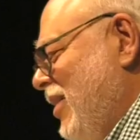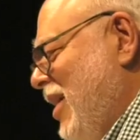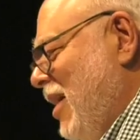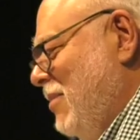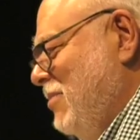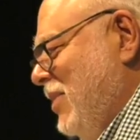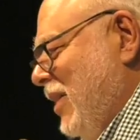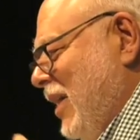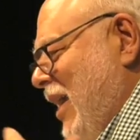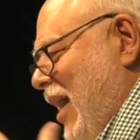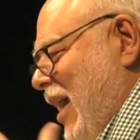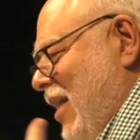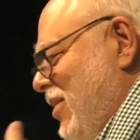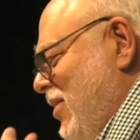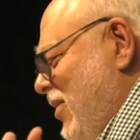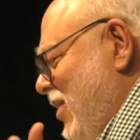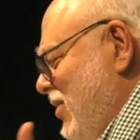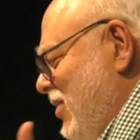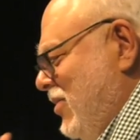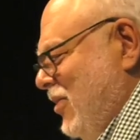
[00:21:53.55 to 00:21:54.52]
to come
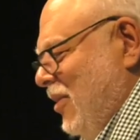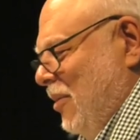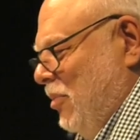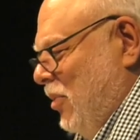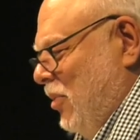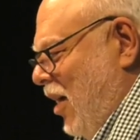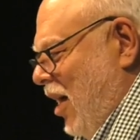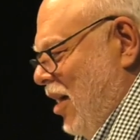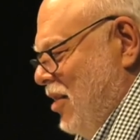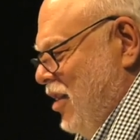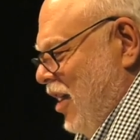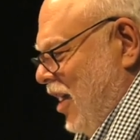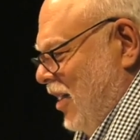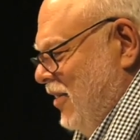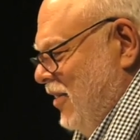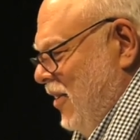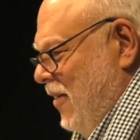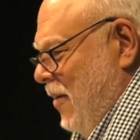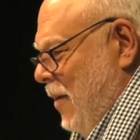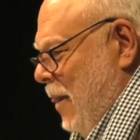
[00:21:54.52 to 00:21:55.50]
together into a
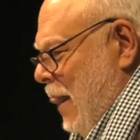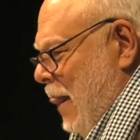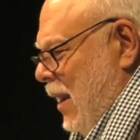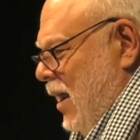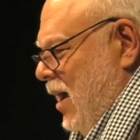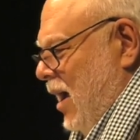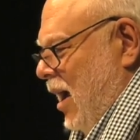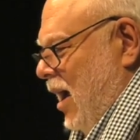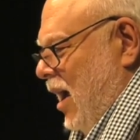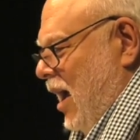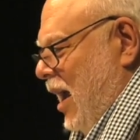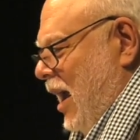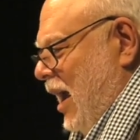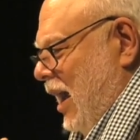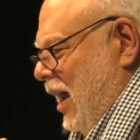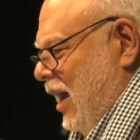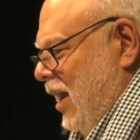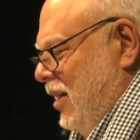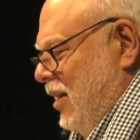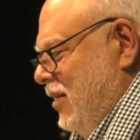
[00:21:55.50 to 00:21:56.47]
project. Uh,
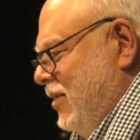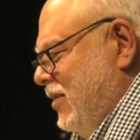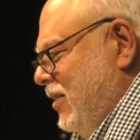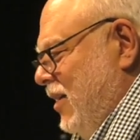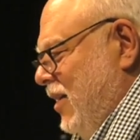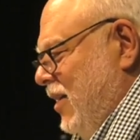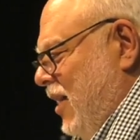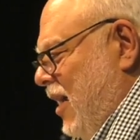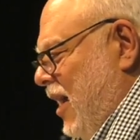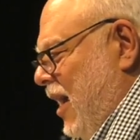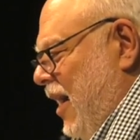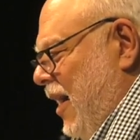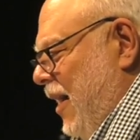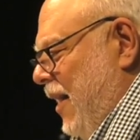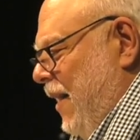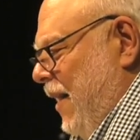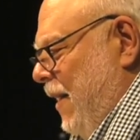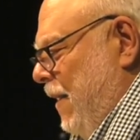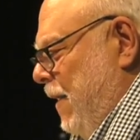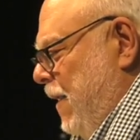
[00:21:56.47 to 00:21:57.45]
and
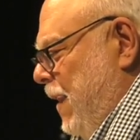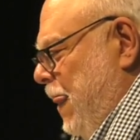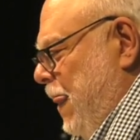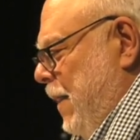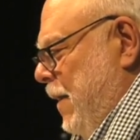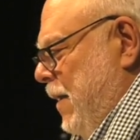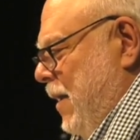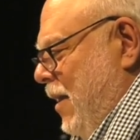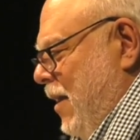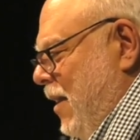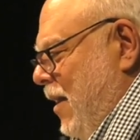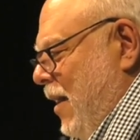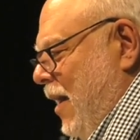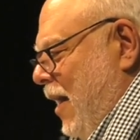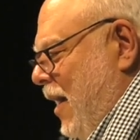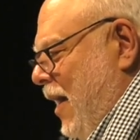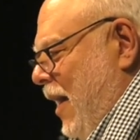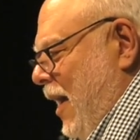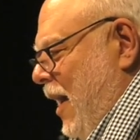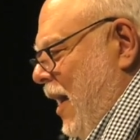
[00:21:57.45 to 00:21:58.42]
uh,
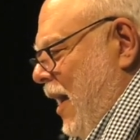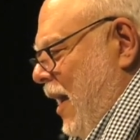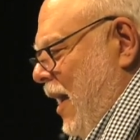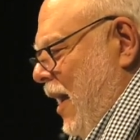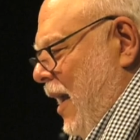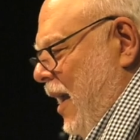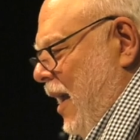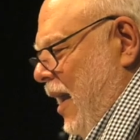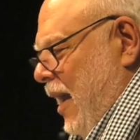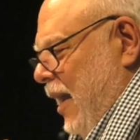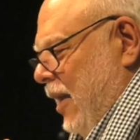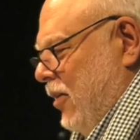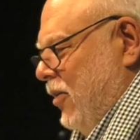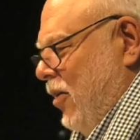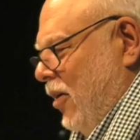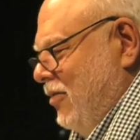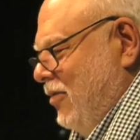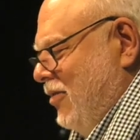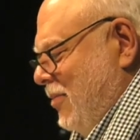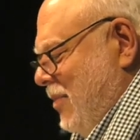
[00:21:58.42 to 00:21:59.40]
it
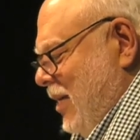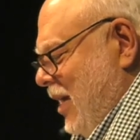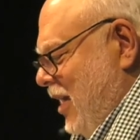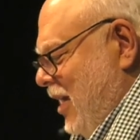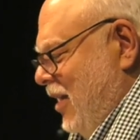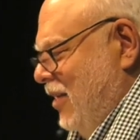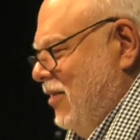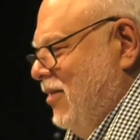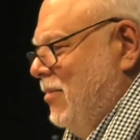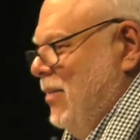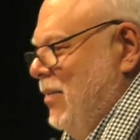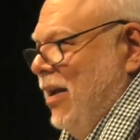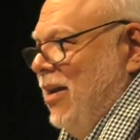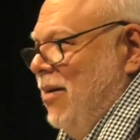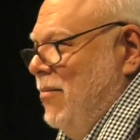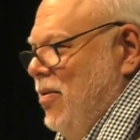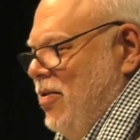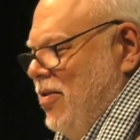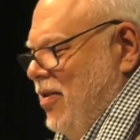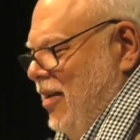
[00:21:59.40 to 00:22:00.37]
occurred to me to make
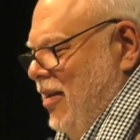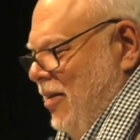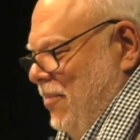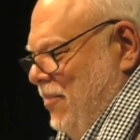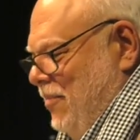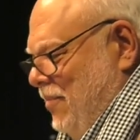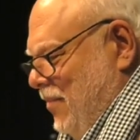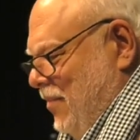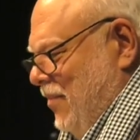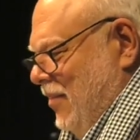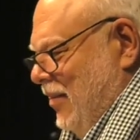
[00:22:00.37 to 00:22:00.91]
a museum,